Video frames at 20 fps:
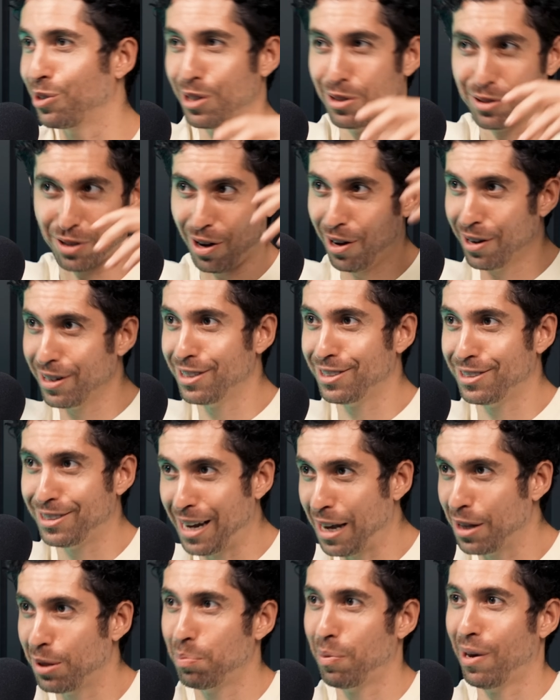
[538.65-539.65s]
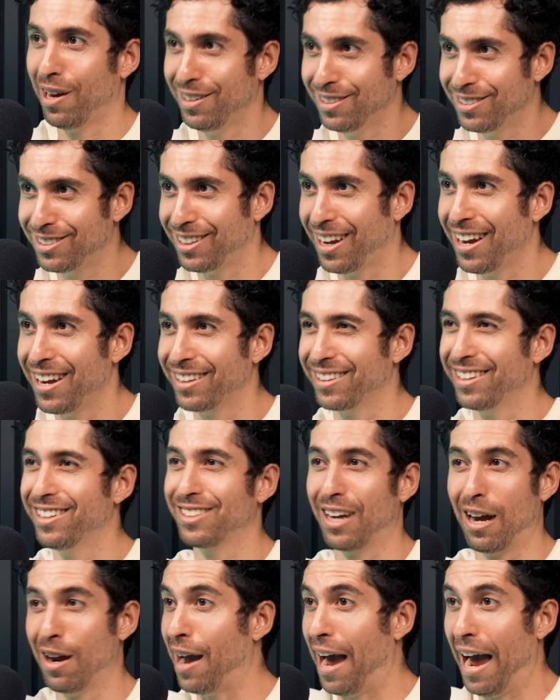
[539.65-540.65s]
He's on his deathbed saying
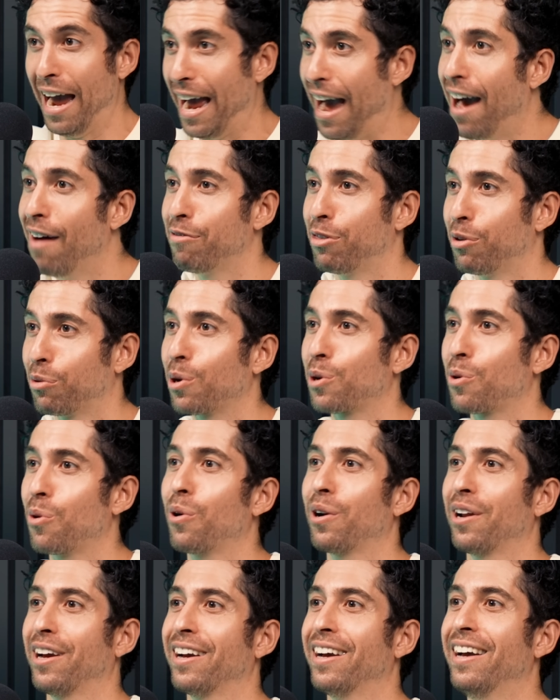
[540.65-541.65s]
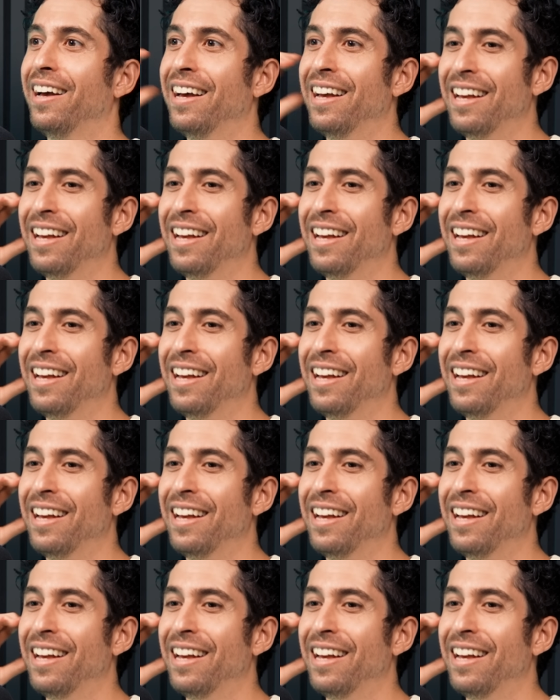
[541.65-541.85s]
this. I have the recording.